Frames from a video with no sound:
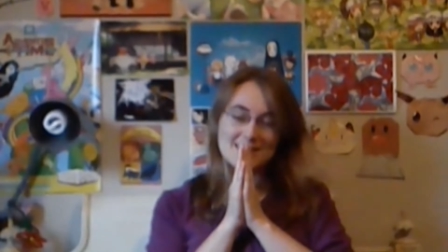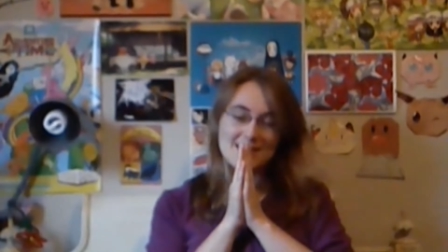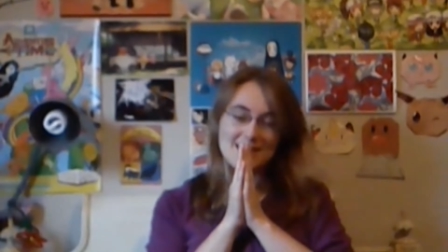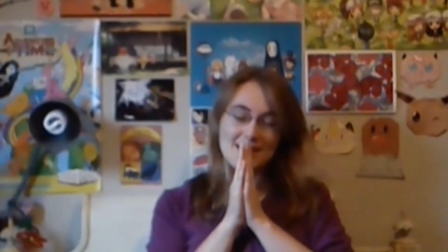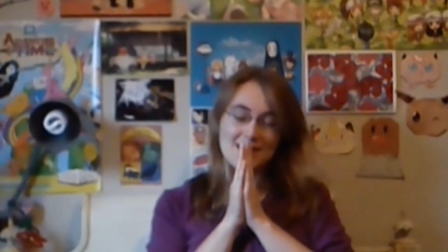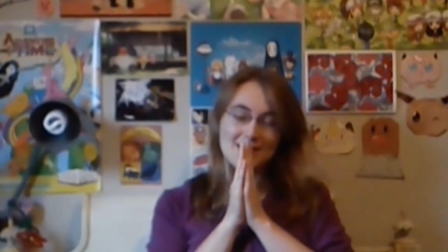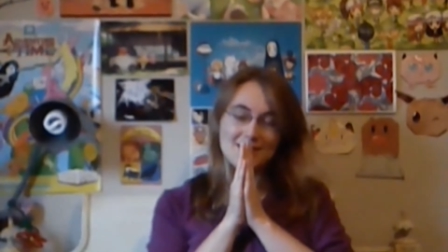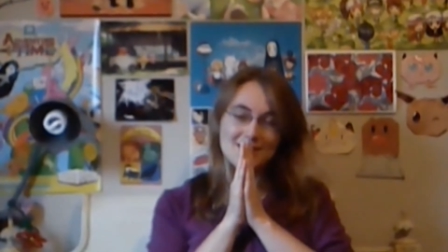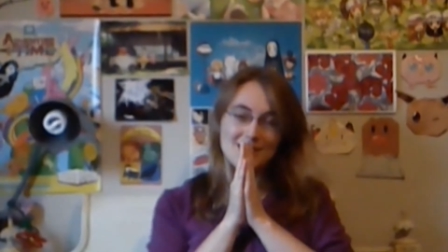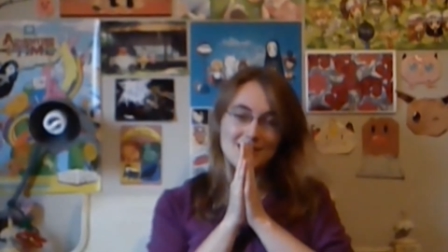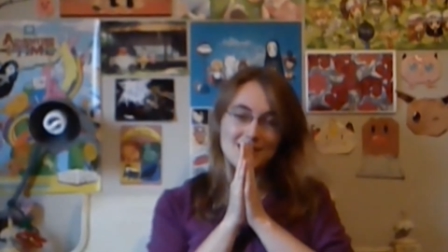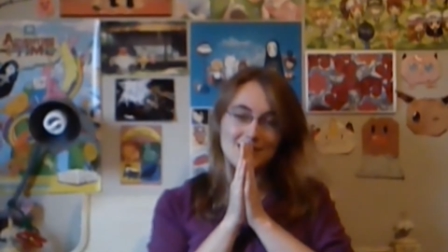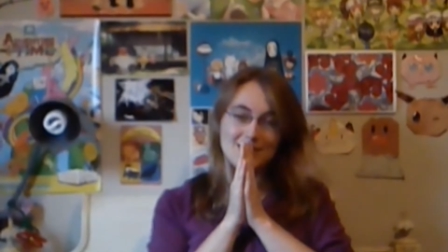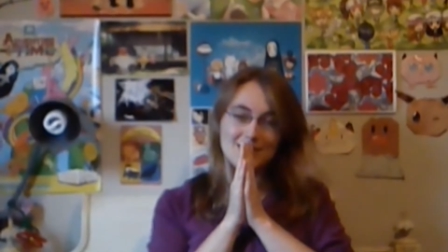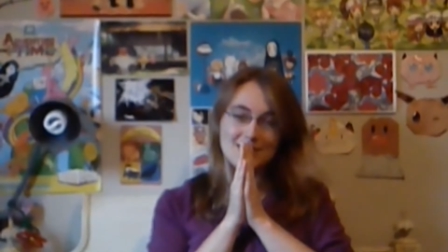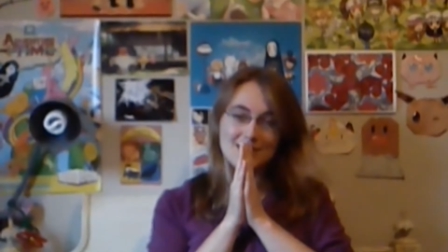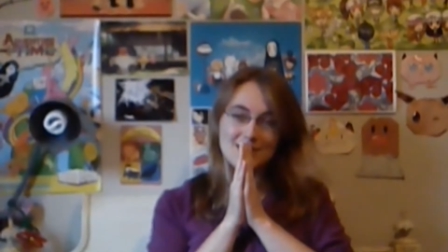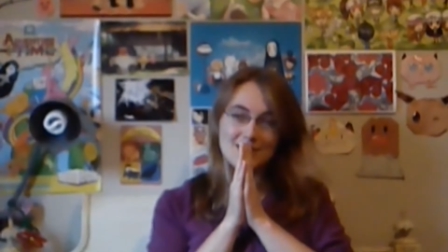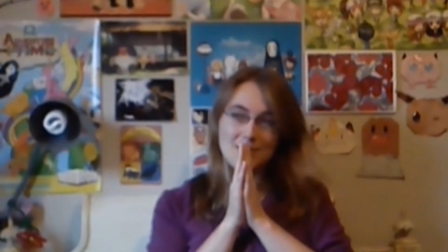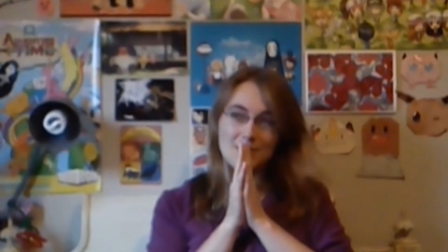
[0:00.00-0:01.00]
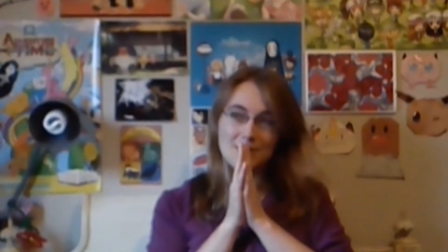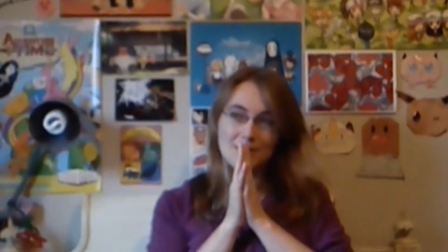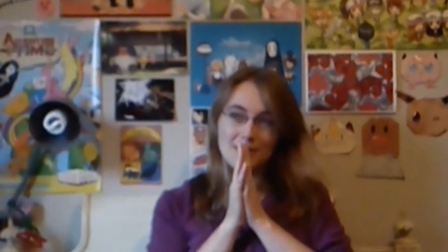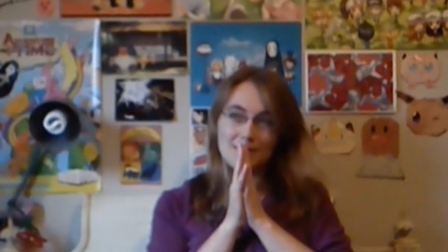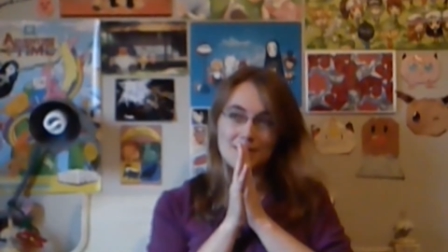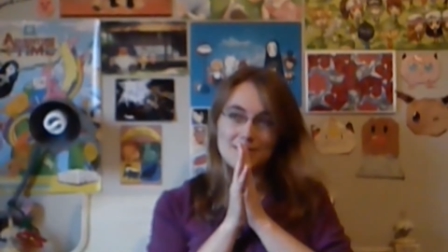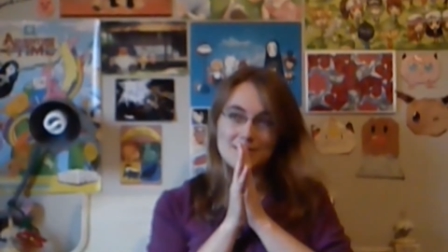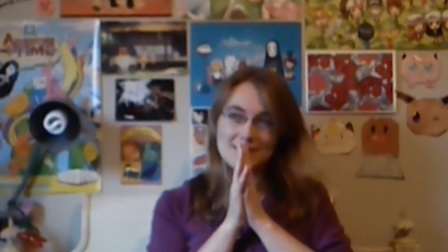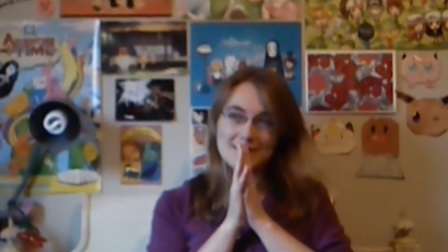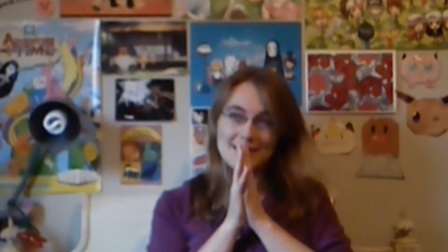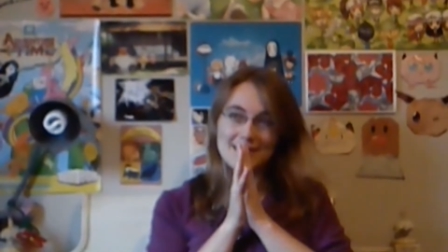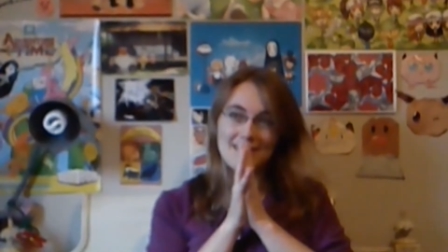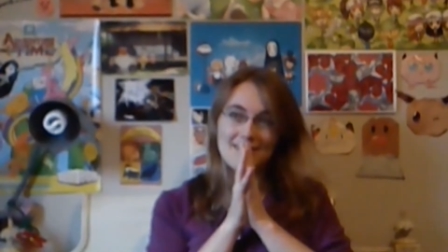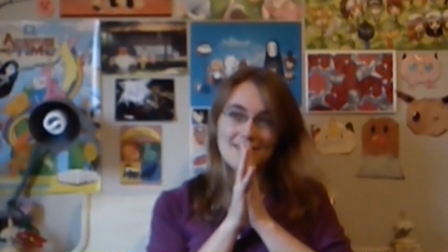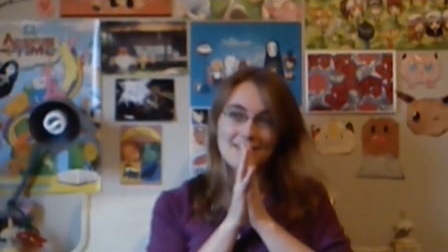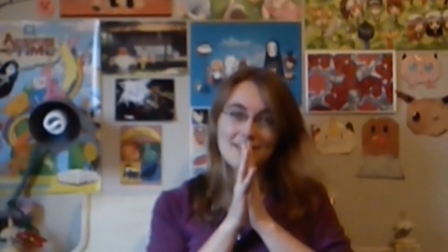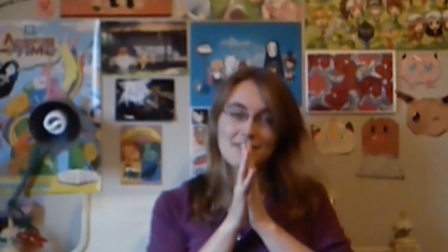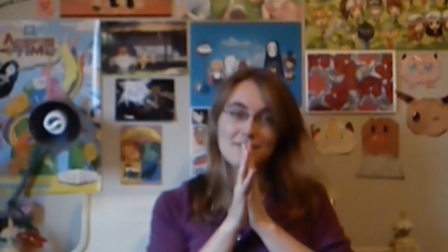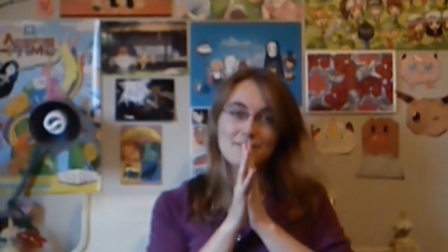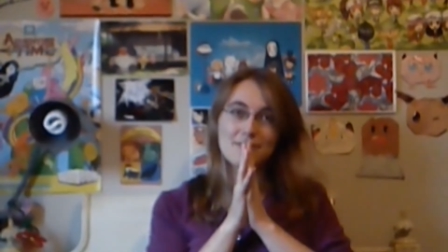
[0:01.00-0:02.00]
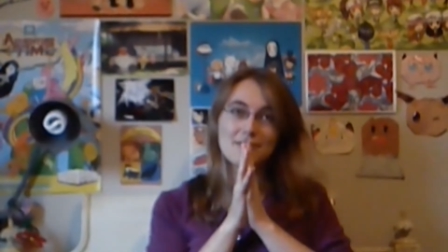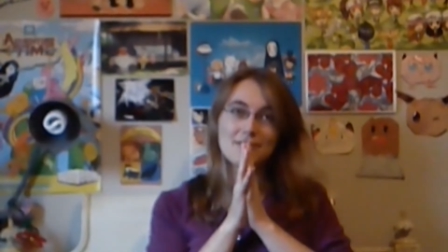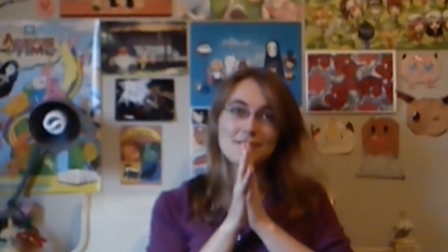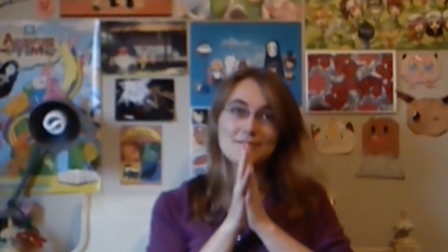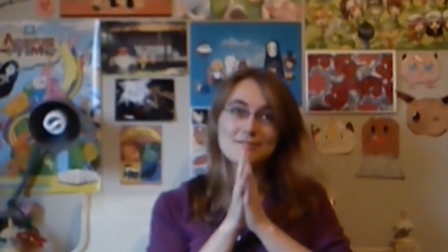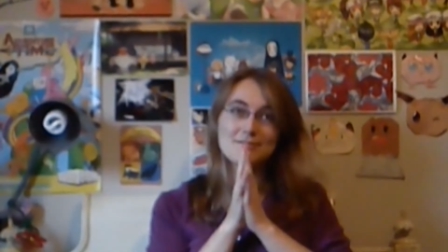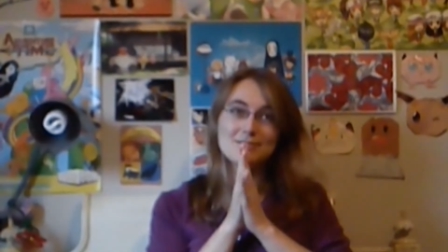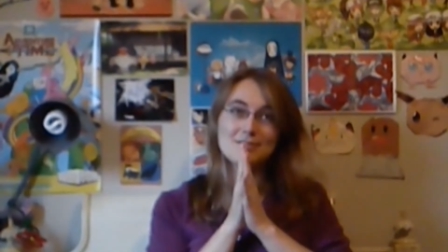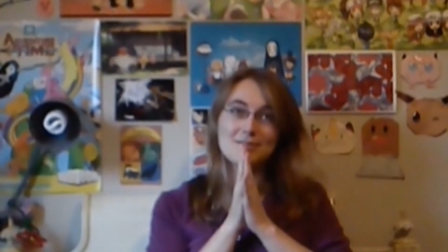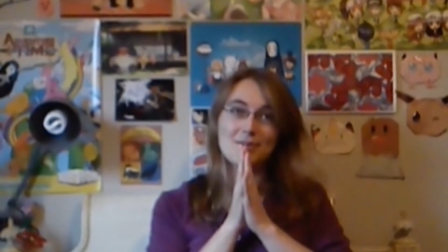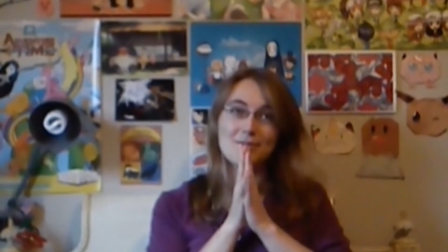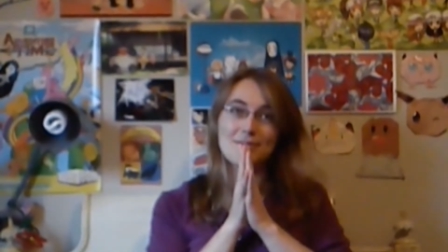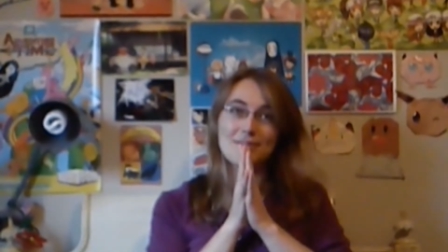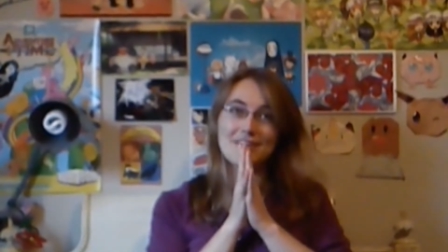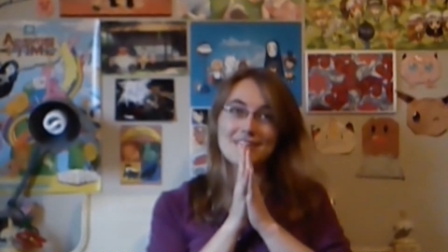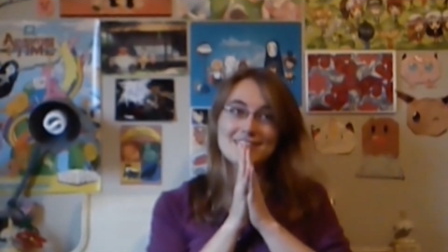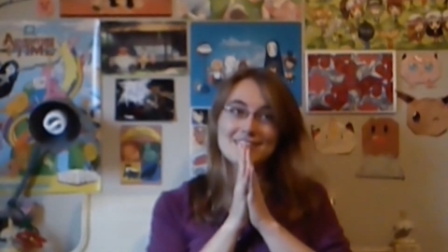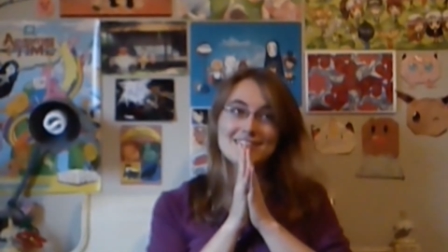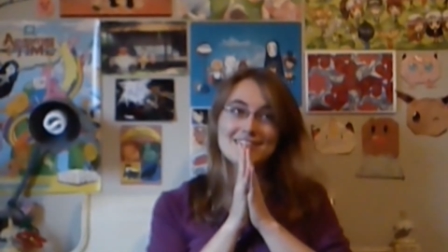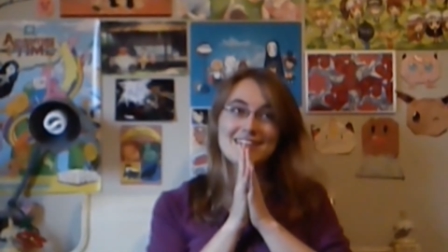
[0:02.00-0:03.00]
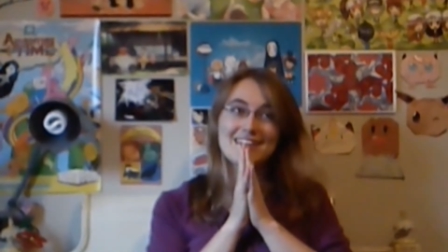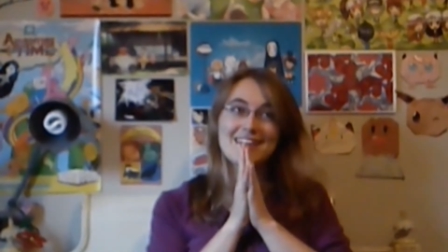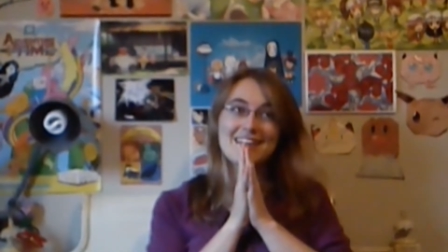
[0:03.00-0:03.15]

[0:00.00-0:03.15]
They are still so close together. They've been through so much,